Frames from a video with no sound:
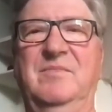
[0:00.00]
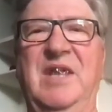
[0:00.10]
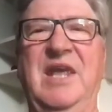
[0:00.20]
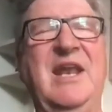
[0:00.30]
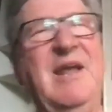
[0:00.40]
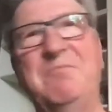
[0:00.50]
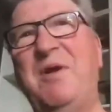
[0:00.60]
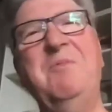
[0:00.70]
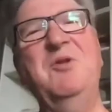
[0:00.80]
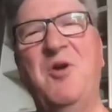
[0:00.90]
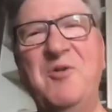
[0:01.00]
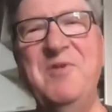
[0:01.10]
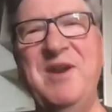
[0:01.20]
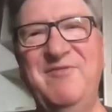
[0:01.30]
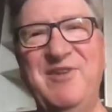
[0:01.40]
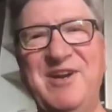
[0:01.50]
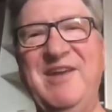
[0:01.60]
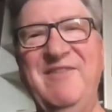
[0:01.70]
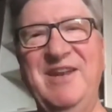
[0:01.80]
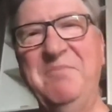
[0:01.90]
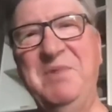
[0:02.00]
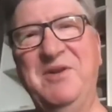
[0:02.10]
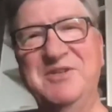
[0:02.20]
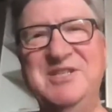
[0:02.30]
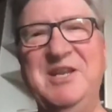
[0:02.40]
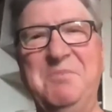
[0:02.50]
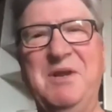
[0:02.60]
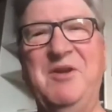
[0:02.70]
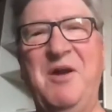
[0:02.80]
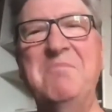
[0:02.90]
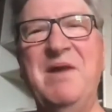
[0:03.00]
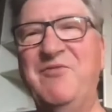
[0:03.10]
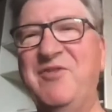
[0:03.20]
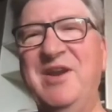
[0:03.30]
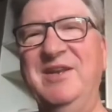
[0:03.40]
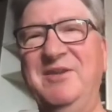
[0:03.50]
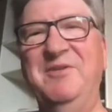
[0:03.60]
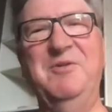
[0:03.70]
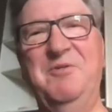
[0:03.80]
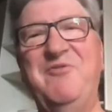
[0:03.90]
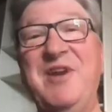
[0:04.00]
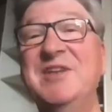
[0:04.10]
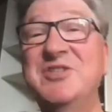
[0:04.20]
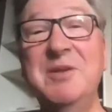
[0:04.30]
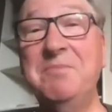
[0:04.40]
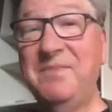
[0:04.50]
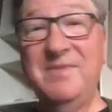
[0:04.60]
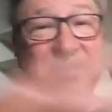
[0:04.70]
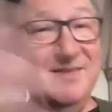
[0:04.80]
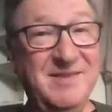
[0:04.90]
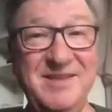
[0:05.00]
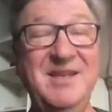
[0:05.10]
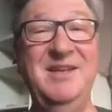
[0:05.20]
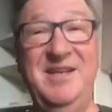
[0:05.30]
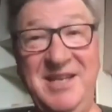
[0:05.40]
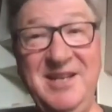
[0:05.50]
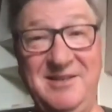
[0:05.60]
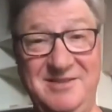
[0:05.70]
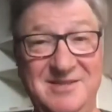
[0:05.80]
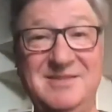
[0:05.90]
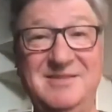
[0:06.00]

And I'd probably already forgiven him because he had become my friend. You know, friendship heals.